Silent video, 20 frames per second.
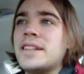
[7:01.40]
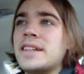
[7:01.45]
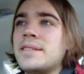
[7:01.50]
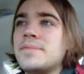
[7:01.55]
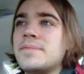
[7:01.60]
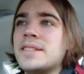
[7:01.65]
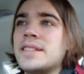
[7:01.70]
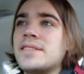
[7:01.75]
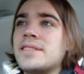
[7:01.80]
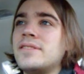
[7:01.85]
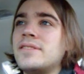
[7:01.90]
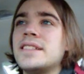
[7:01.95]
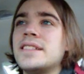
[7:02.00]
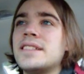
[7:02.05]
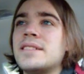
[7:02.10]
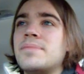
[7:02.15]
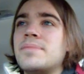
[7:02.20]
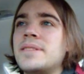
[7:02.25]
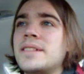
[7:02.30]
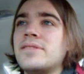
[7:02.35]
becomes a
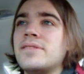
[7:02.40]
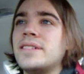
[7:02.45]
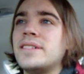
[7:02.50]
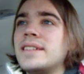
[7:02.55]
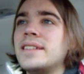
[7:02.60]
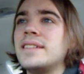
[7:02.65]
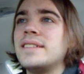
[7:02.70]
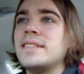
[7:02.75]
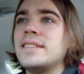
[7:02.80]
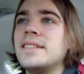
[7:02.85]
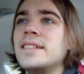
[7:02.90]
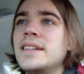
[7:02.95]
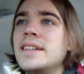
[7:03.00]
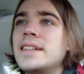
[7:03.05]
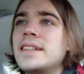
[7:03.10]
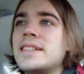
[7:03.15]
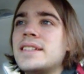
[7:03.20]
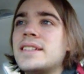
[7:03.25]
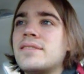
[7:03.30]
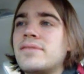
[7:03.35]
choice between
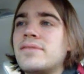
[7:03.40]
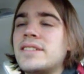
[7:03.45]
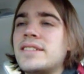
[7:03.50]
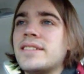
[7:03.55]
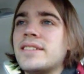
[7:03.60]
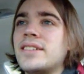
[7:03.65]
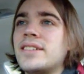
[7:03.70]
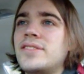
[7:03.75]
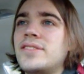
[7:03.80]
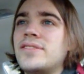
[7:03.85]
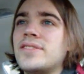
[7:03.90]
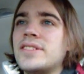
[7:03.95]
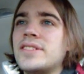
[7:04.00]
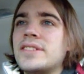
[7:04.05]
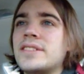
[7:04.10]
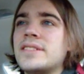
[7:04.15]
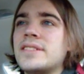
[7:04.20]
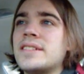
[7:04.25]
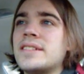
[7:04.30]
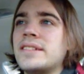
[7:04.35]
switching
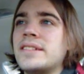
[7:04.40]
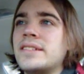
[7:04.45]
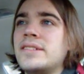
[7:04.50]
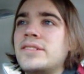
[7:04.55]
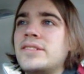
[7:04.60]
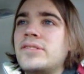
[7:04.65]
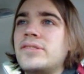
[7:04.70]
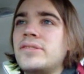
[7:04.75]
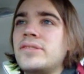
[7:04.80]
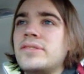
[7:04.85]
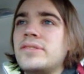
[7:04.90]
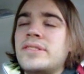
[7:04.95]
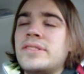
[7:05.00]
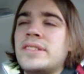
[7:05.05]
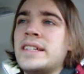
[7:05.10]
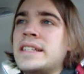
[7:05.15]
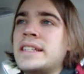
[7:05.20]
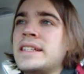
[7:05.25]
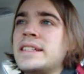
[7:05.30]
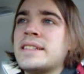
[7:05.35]
over to
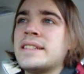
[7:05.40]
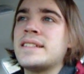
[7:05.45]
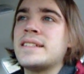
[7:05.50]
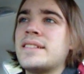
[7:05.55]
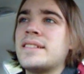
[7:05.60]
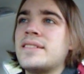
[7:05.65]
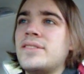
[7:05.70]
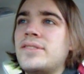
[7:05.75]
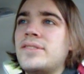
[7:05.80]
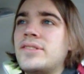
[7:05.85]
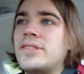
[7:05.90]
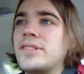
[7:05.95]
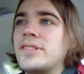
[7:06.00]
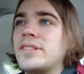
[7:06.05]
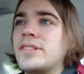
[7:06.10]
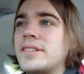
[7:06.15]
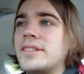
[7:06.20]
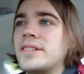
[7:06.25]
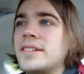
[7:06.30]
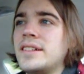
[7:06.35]
Linux
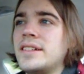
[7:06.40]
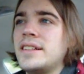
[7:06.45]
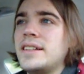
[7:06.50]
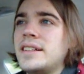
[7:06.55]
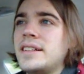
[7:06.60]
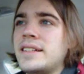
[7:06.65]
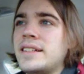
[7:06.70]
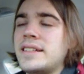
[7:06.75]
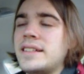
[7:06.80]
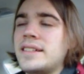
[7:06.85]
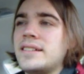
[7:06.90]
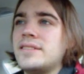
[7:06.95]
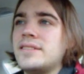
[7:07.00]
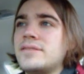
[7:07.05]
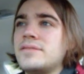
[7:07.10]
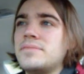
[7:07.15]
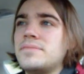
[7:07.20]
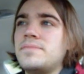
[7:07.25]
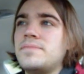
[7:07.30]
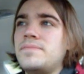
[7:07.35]
or, you
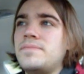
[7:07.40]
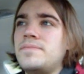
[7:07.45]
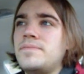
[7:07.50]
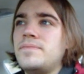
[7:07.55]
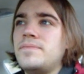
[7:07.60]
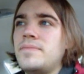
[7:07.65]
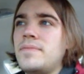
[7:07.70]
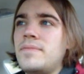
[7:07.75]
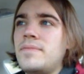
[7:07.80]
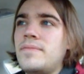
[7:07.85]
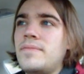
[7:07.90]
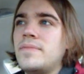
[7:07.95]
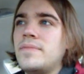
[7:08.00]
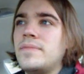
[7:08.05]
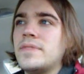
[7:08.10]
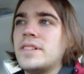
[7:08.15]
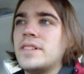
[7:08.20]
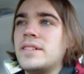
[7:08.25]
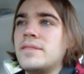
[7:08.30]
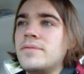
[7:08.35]
know,
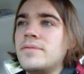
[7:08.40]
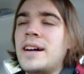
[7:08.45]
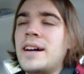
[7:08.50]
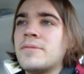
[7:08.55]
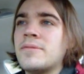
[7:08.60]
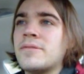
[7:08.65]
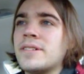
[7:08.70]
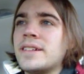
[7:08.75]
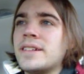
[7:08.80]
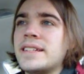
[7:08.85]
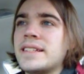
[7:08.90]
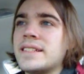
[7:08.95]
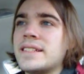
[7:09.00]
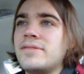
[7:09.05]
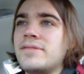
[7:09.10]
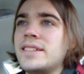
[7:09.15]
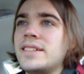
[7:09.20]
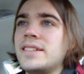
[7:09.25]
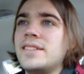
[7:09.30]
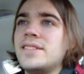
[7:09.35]
upgrading
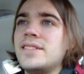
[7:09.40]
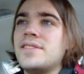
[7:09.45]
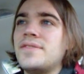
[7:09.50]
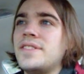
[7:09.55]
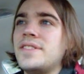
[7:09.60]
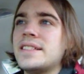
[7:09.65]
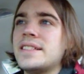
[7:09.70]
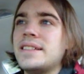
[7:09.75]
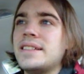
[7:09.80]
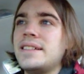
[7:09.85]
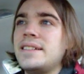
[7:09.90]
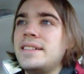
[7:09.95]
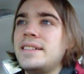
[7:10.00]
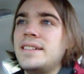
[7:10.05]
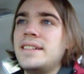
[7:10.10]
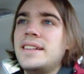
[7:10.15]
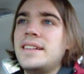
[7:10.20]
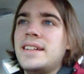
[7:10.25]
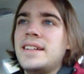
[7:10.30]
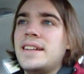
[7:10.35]
to Windows Vista,